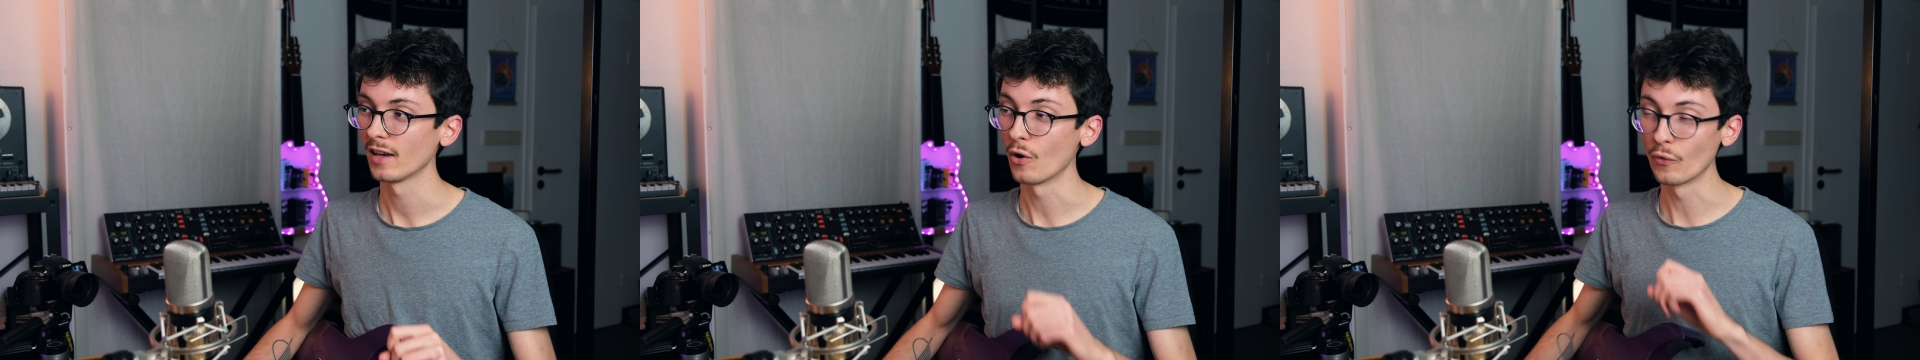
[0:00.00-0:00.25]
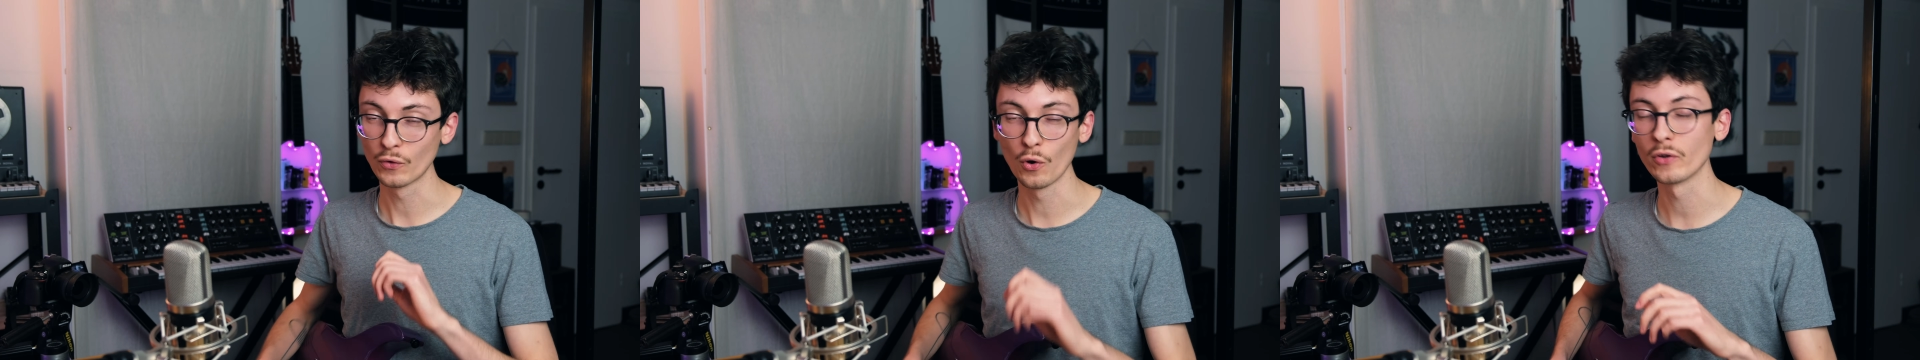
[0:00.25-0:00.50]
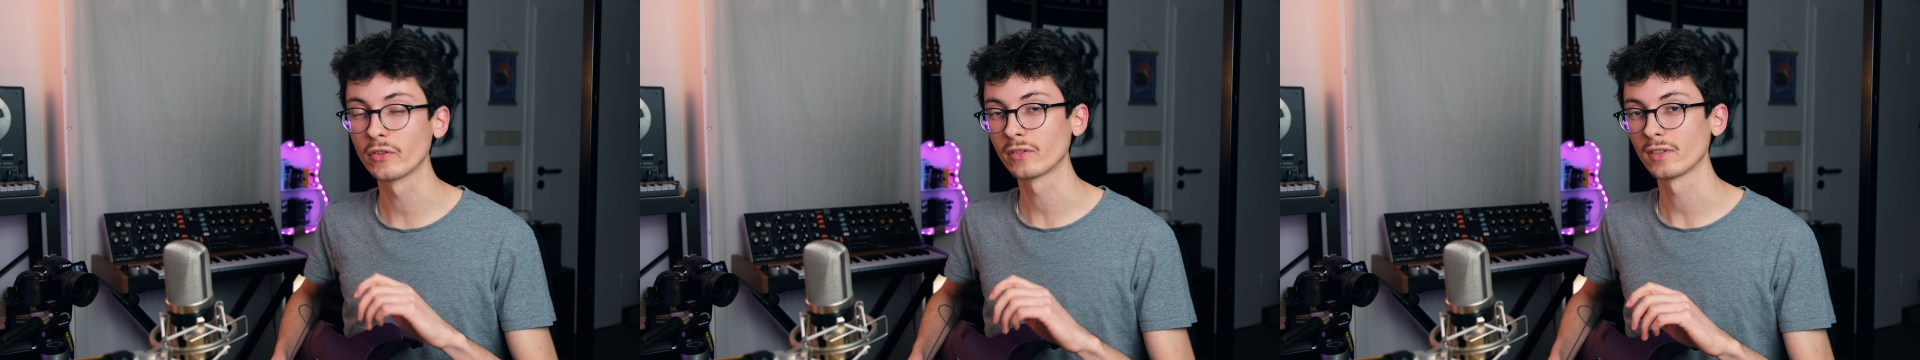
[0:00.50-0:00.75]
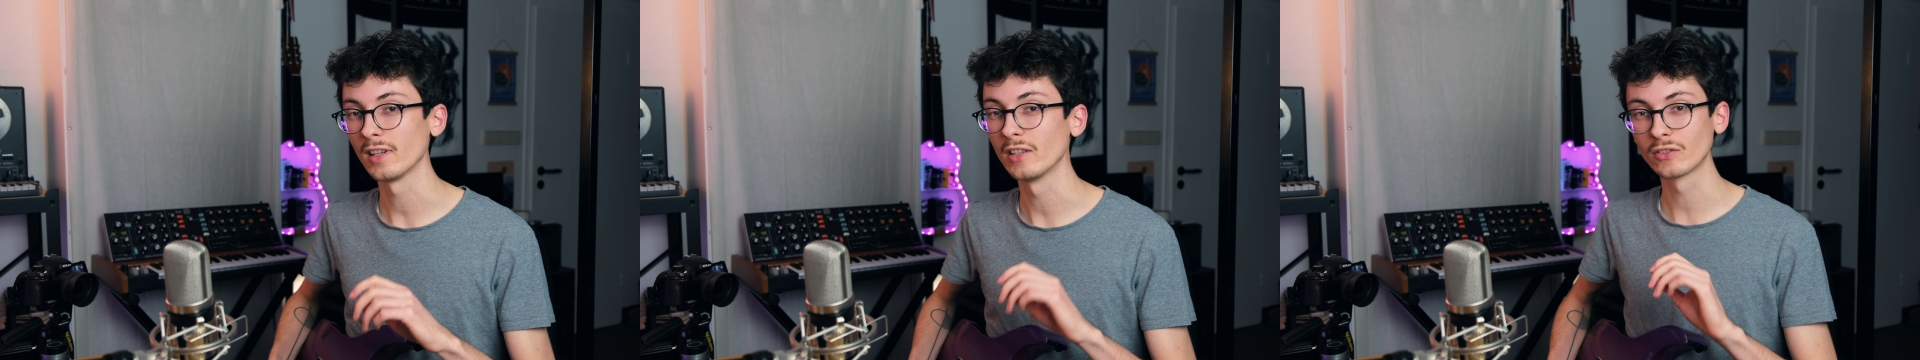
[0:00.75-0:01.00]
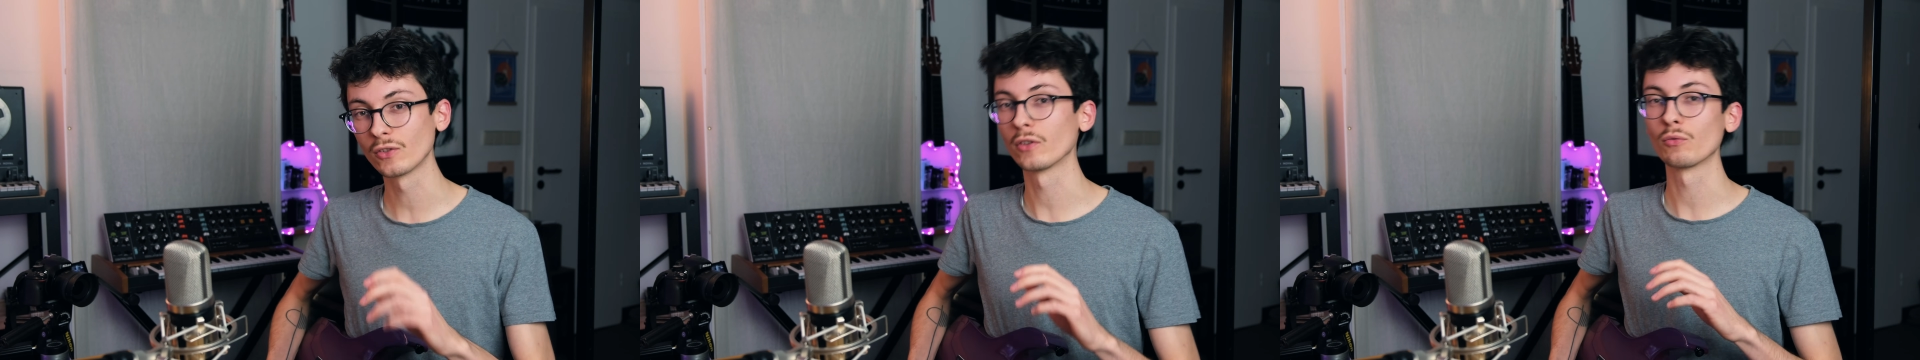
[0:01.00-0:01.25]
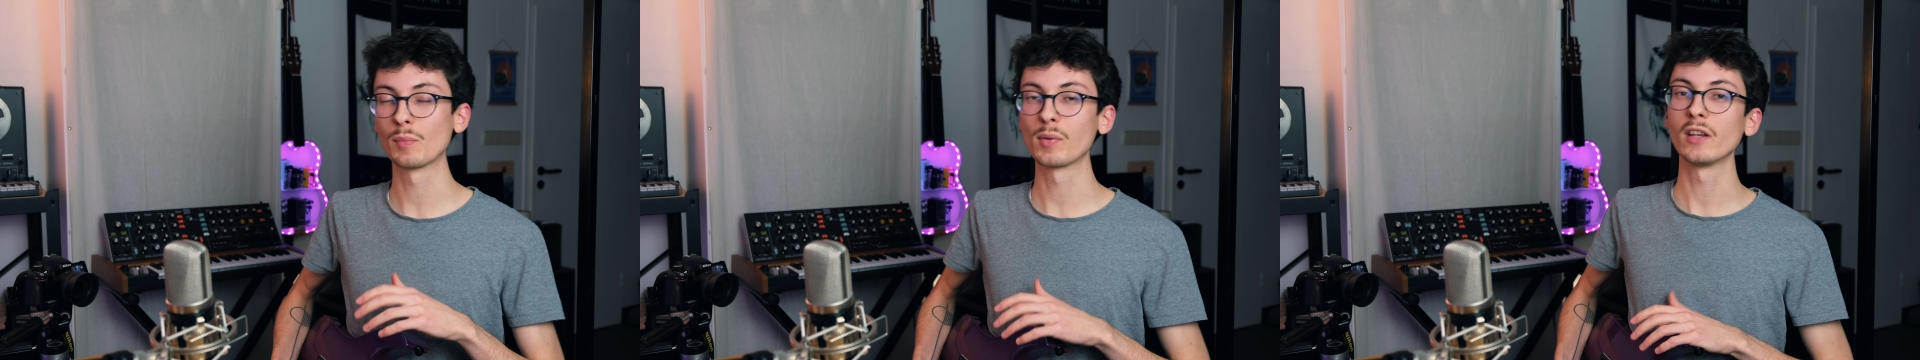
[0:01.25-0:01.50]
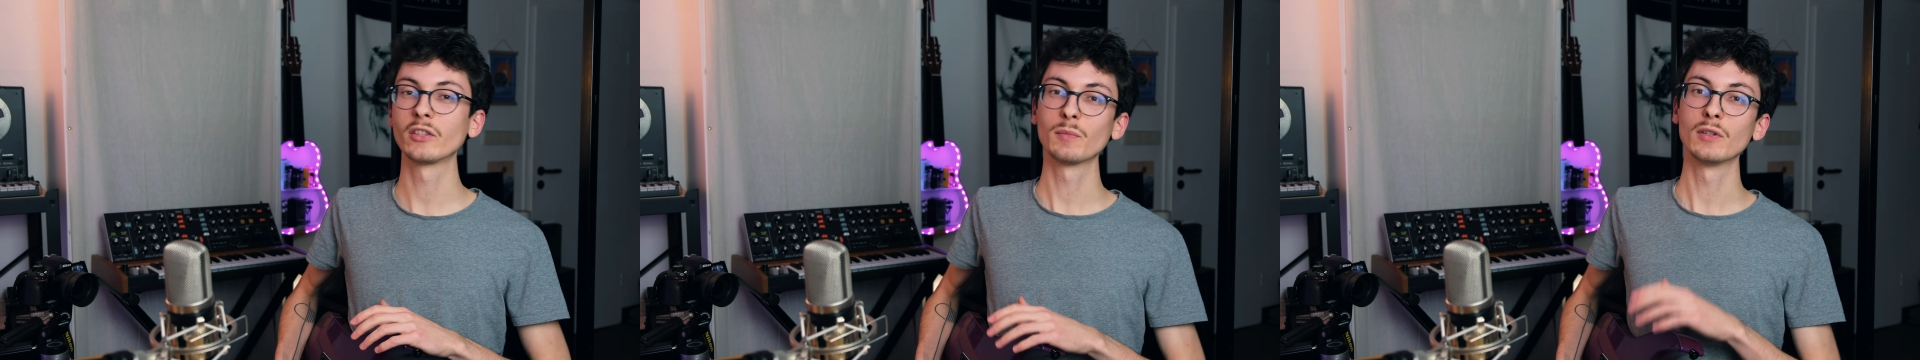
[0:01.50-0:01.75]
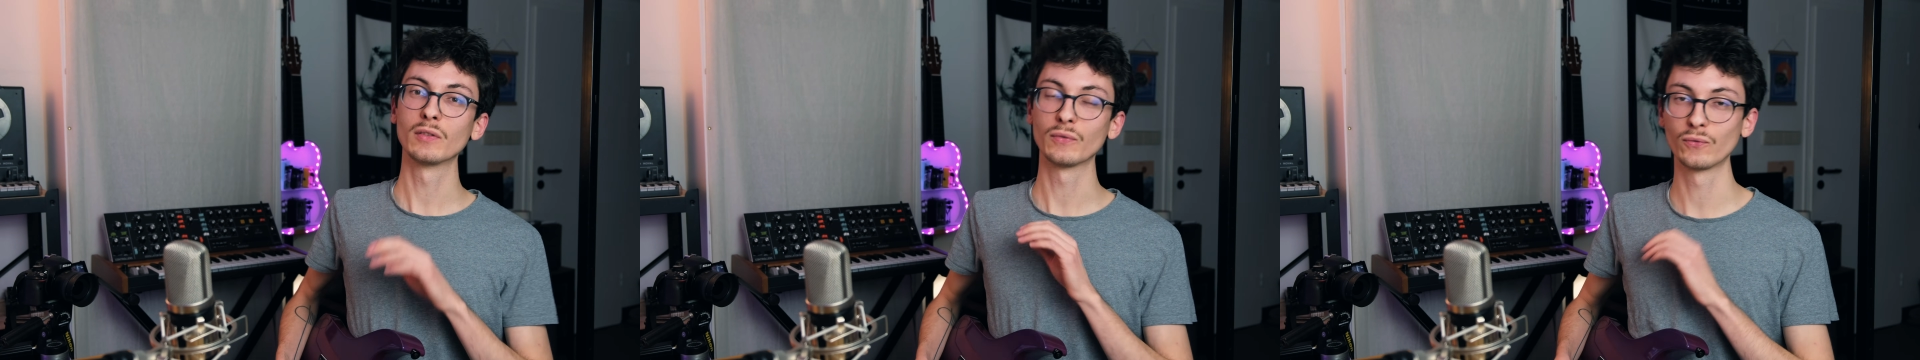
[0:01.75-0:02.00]
Of course, it's not a
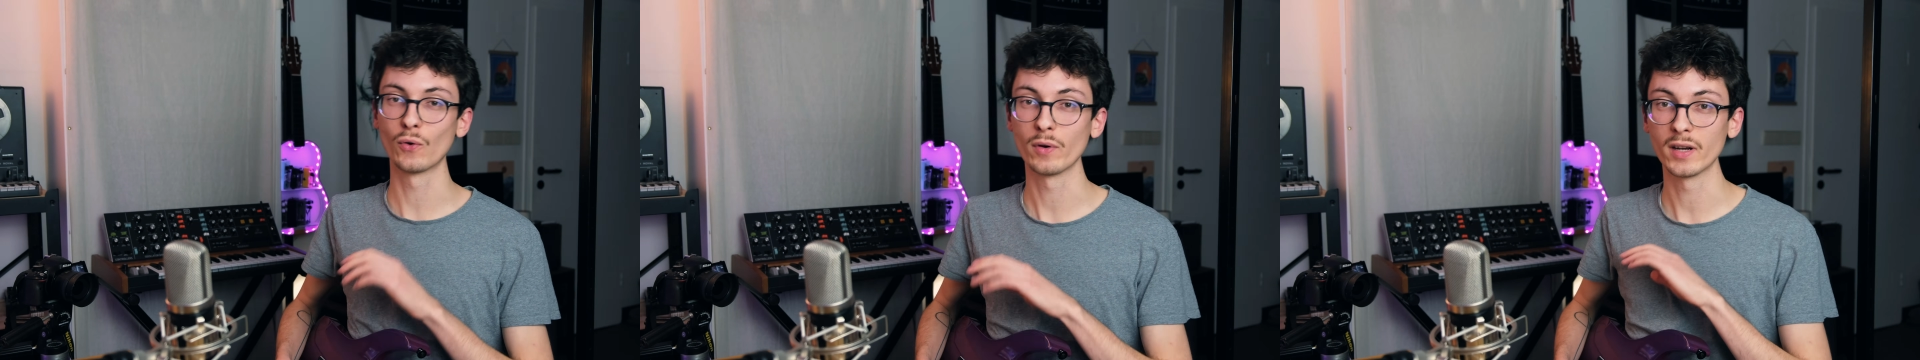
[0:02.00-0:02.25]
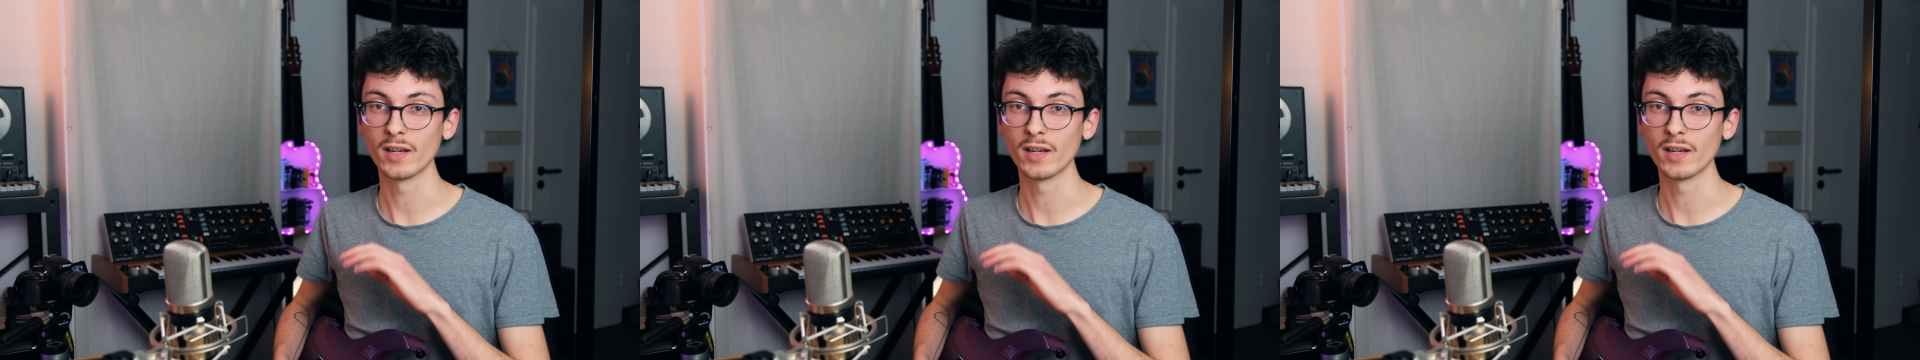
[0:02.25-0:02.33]
replacement for